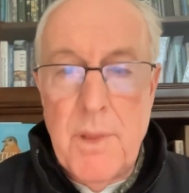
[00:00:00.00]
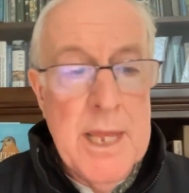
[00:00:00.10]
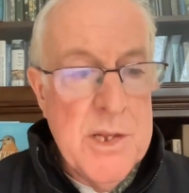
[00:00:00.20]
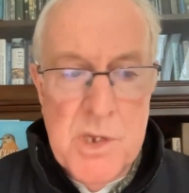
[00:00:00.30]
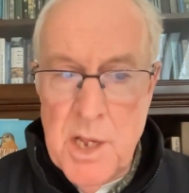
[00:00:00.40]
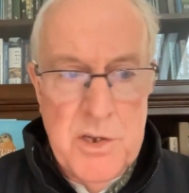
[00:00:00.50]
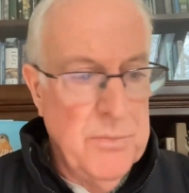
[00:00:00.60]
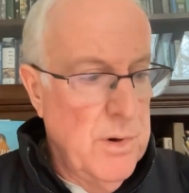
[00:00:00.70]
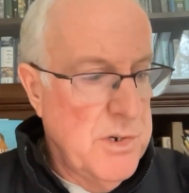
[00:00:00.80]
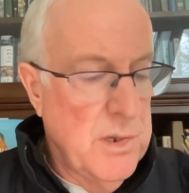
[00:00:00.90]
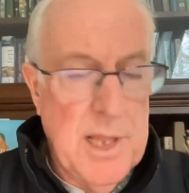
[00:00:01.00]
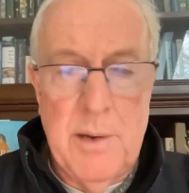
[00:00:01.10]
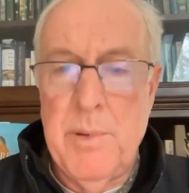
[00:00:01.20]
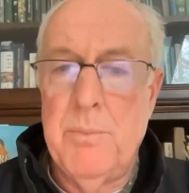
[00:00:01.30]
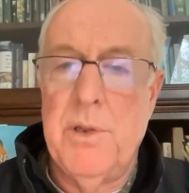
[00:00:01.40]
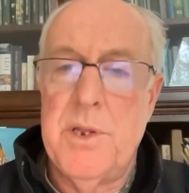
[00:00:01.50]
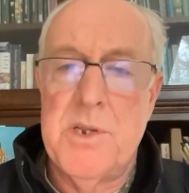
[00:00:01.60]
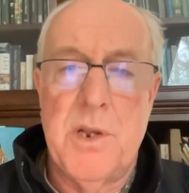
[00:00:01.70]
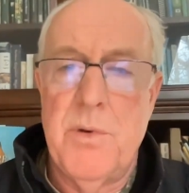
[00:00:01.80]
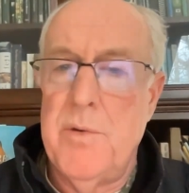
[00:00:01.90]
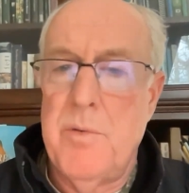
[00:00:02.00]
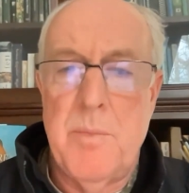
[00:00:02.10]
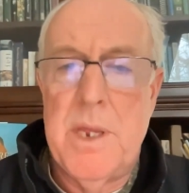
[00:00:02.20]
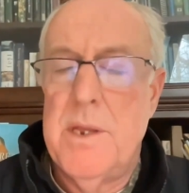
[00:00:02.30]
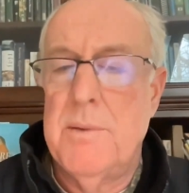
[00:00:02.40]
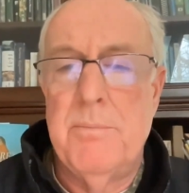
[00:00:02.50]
It's controversial. A lot of people disagree with me,